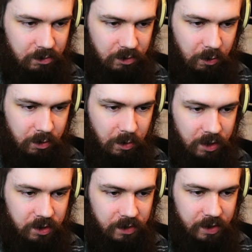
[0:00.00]
lower
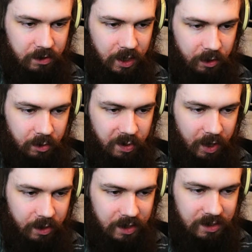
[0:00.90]
modulator carrier
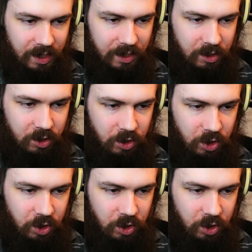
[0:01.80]
pair, is that it's